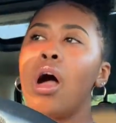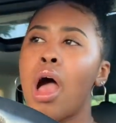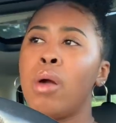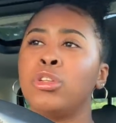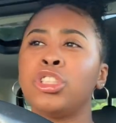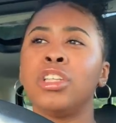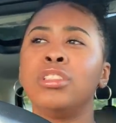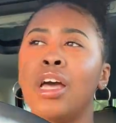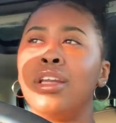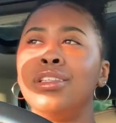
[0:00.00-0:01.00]
I wish I had
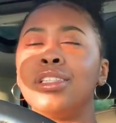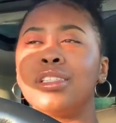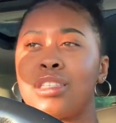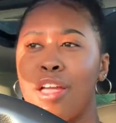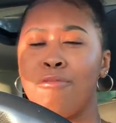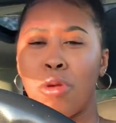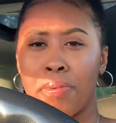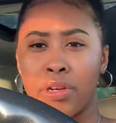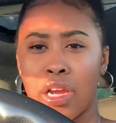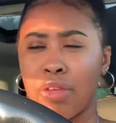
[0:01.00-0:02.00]
done stuff more
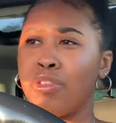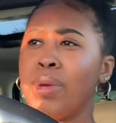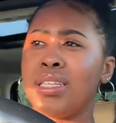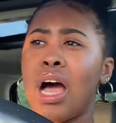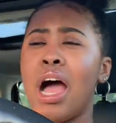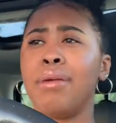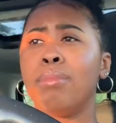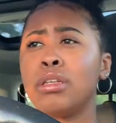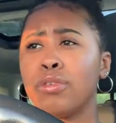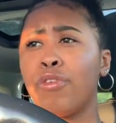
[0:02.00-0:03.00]
productive with my
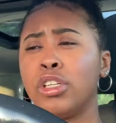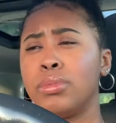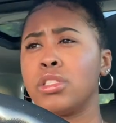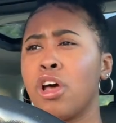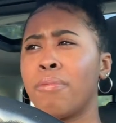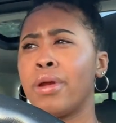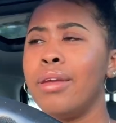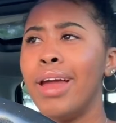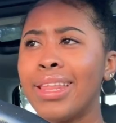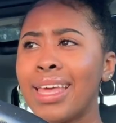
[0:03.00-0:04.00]
time freshman sophomore year.
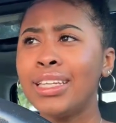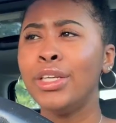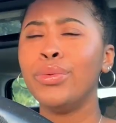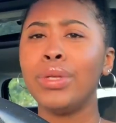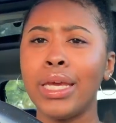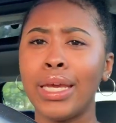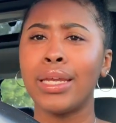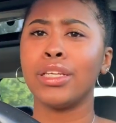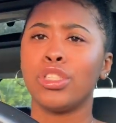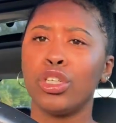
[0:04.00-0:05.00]
Not that you need
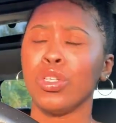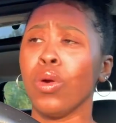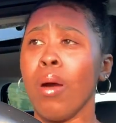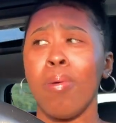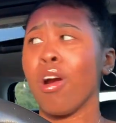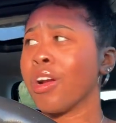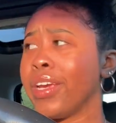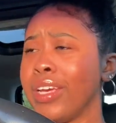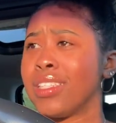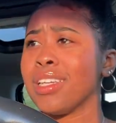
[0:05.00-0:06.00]
to
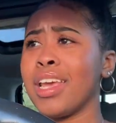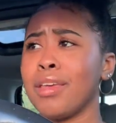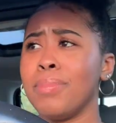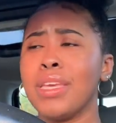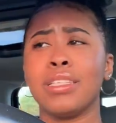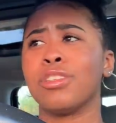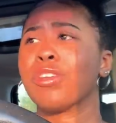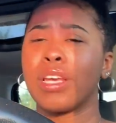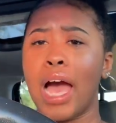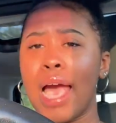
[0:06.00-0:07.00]
party to like be considered
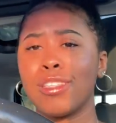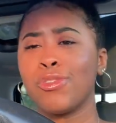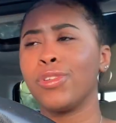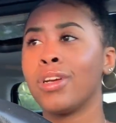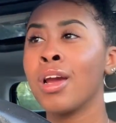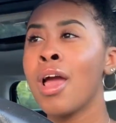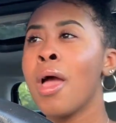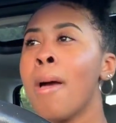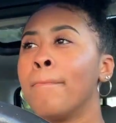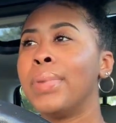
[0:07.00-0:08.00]
like a high schooler,
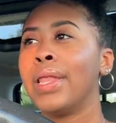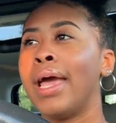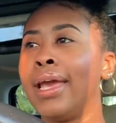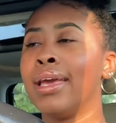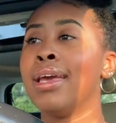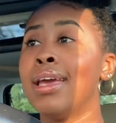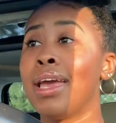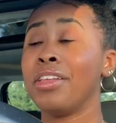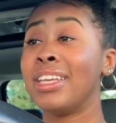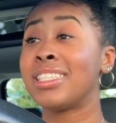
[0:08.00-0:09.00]
but like
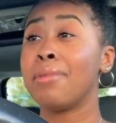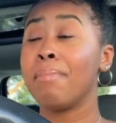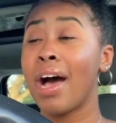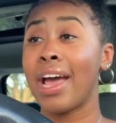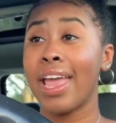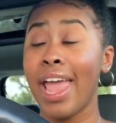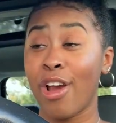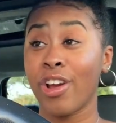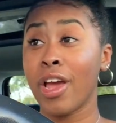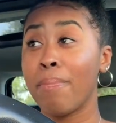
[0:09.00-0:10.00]
at least in my
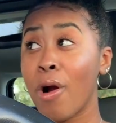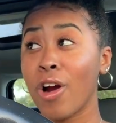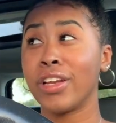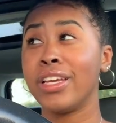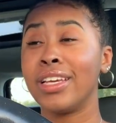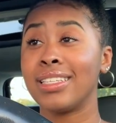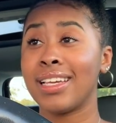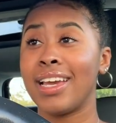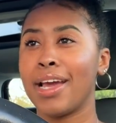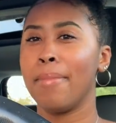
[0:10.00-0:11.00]
area, partying is
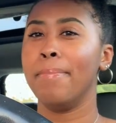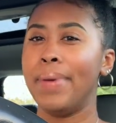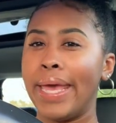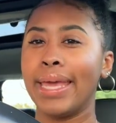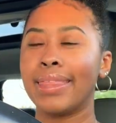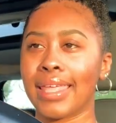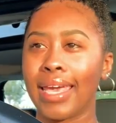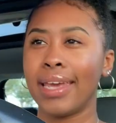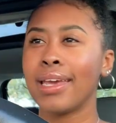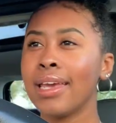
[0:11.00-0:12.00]
like a big
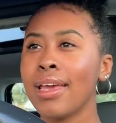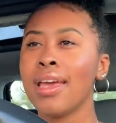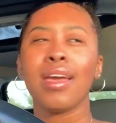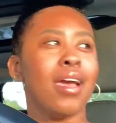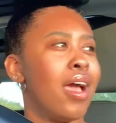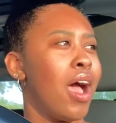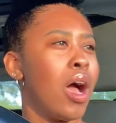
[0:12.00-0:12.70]
thing.